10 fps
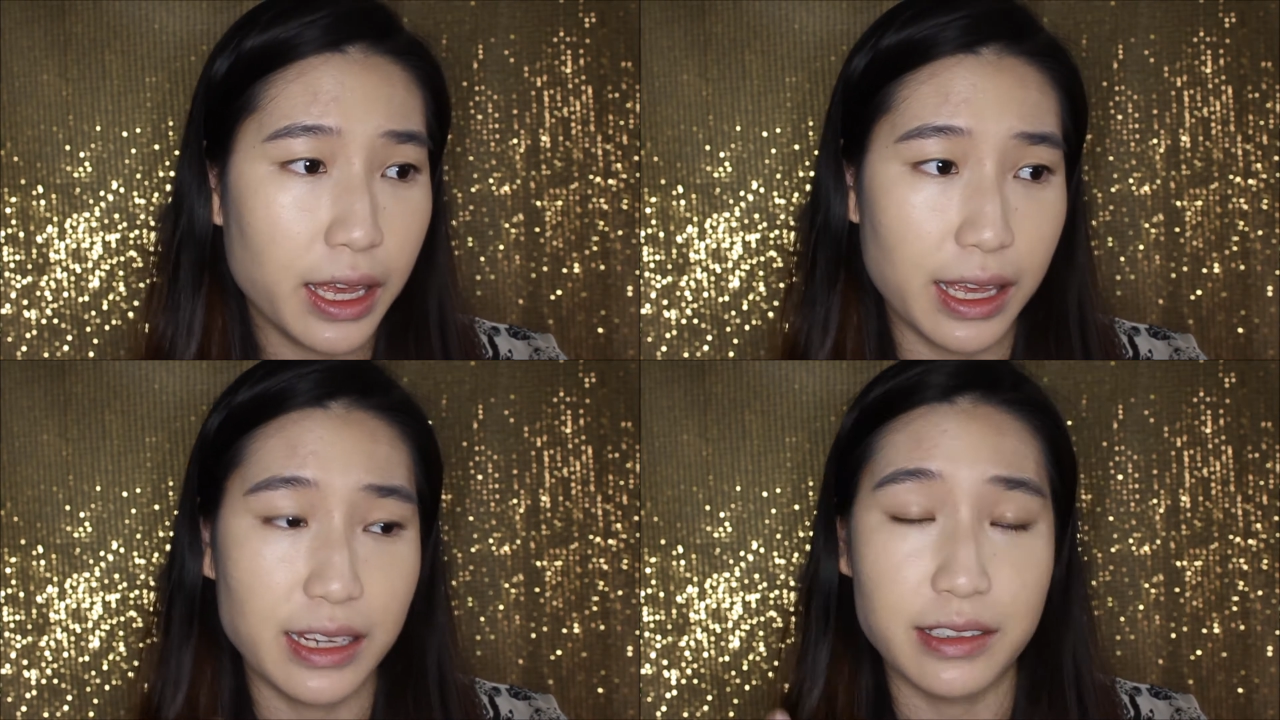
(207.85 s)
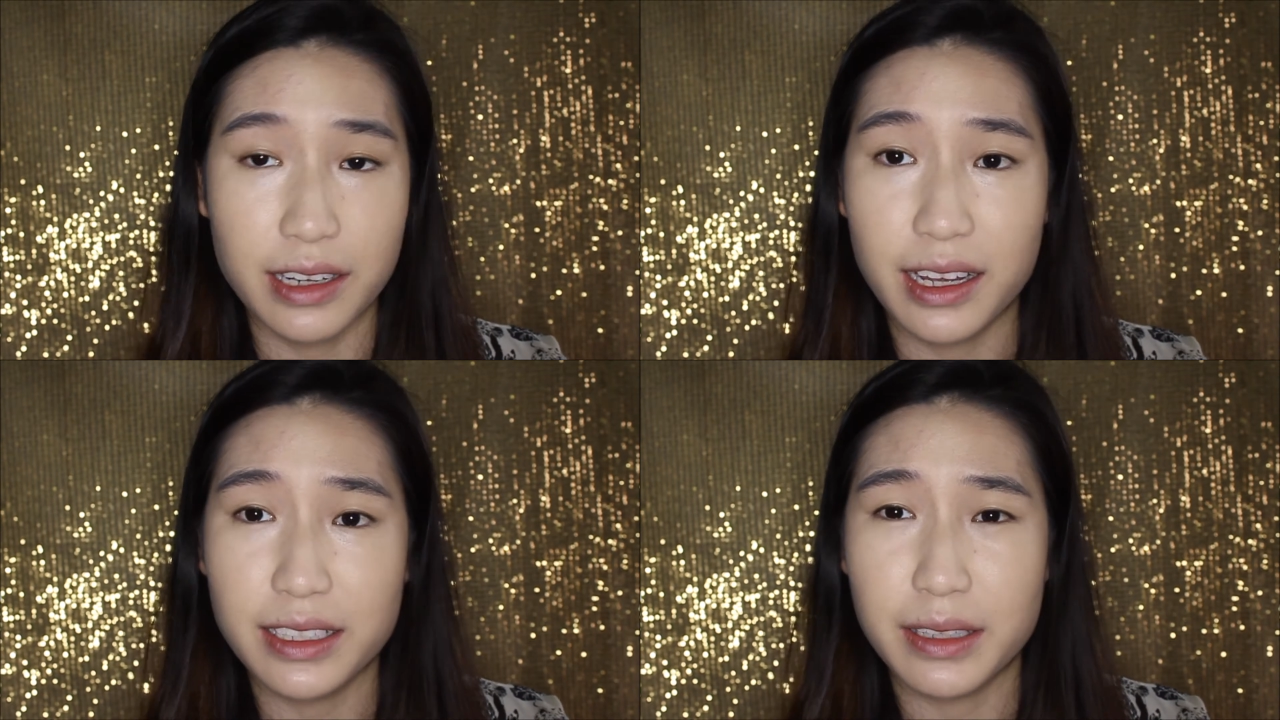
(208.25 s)
it
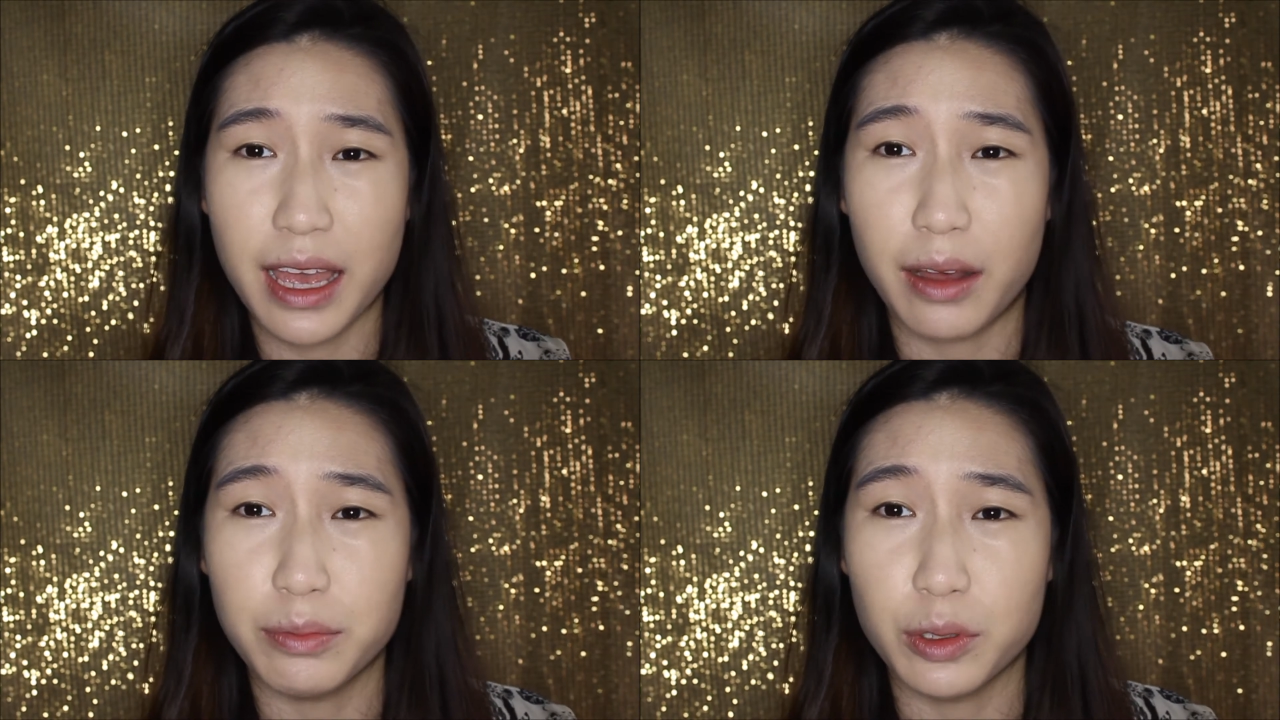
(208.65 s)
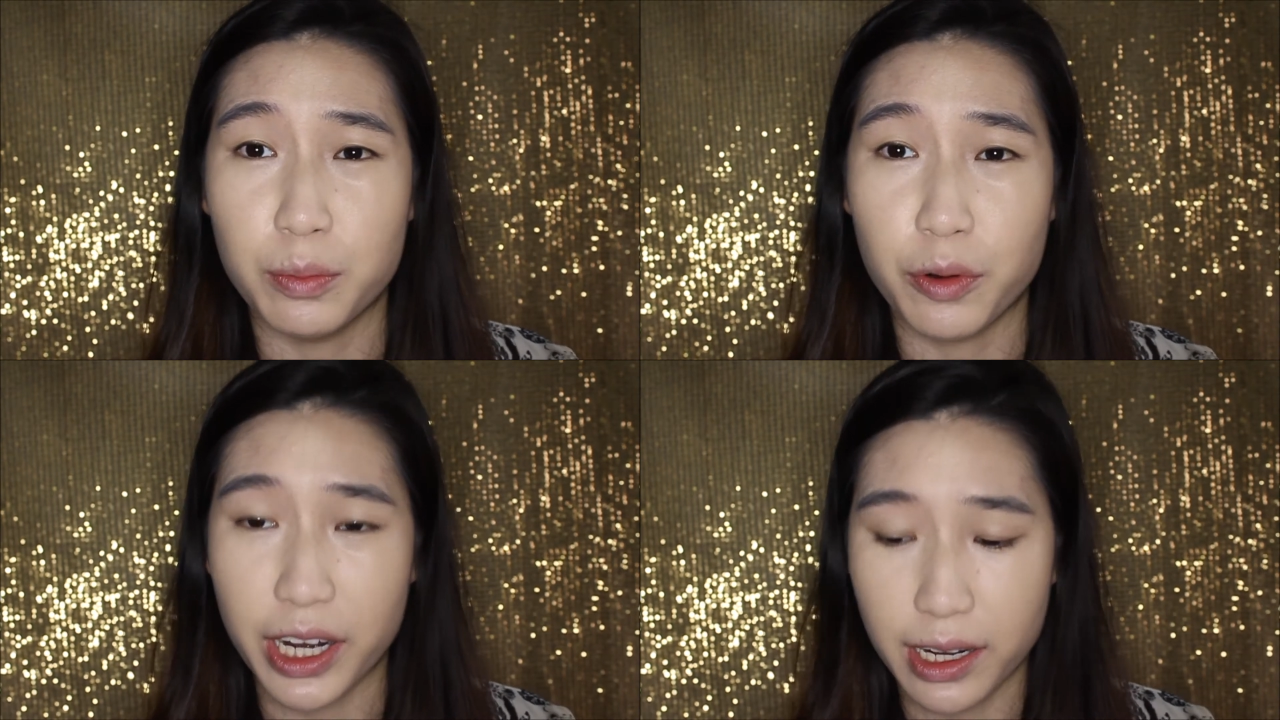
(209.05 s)
does help to
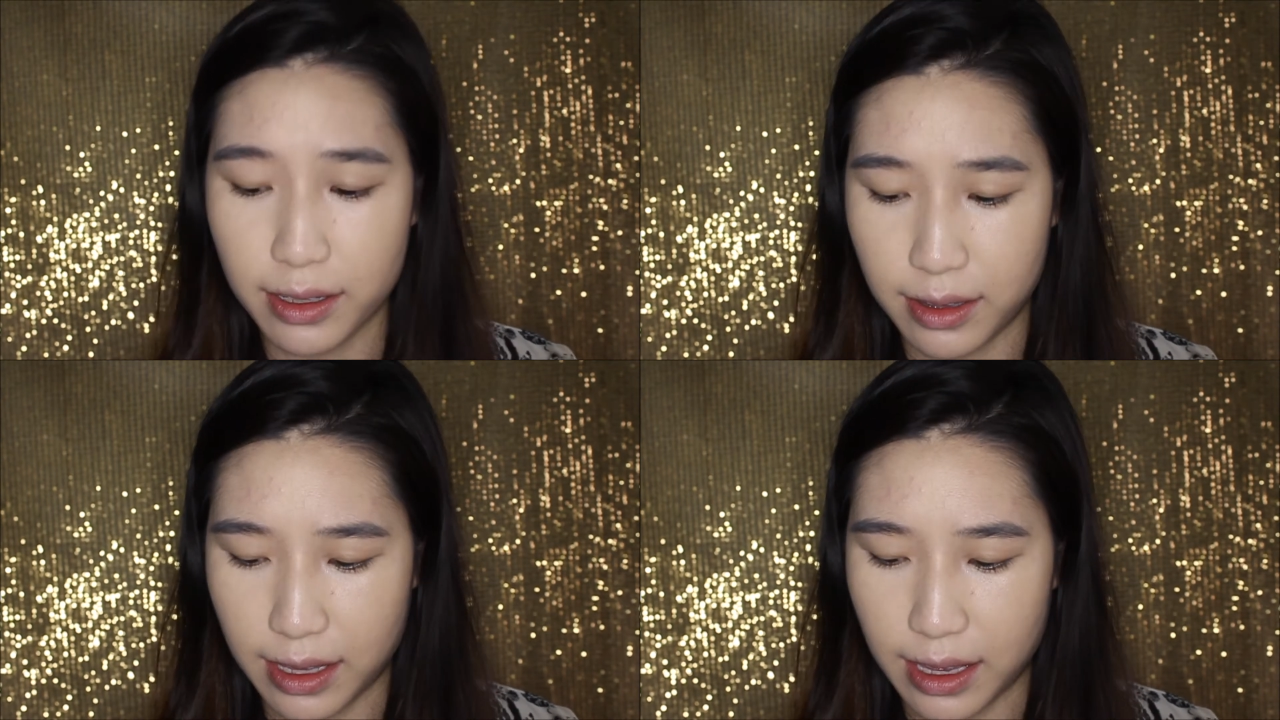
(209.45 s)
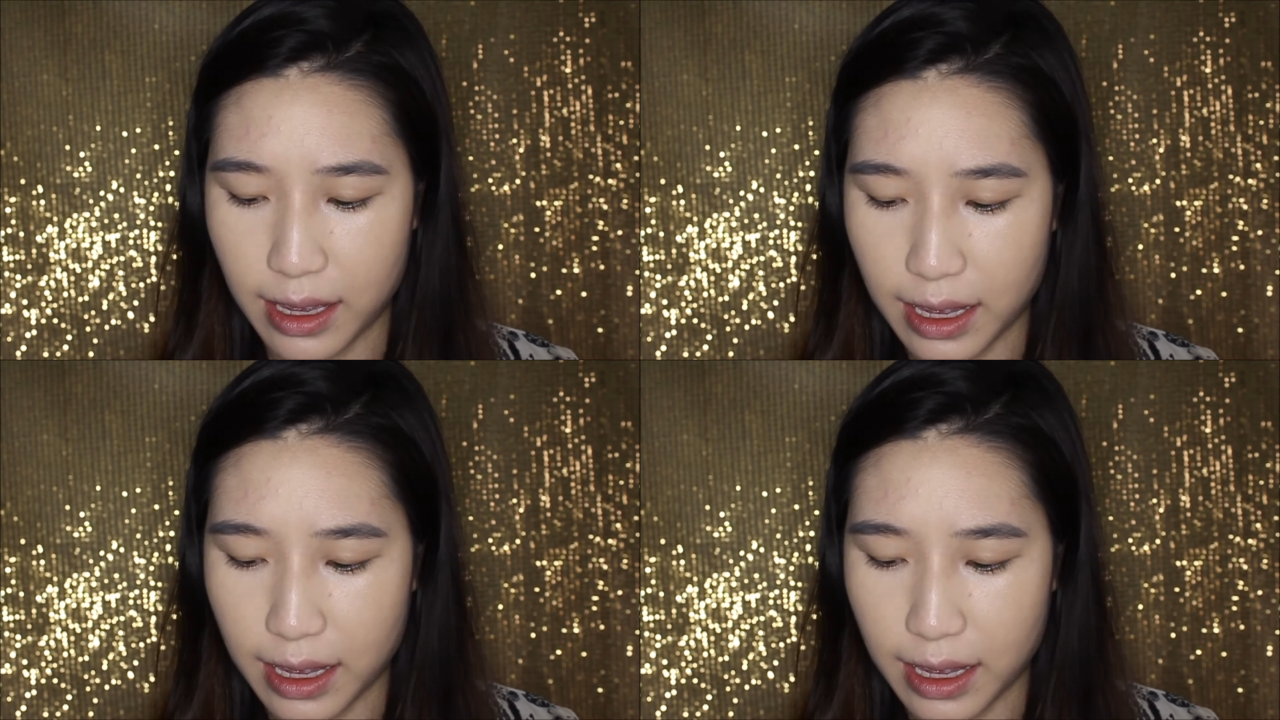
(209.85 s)
bring the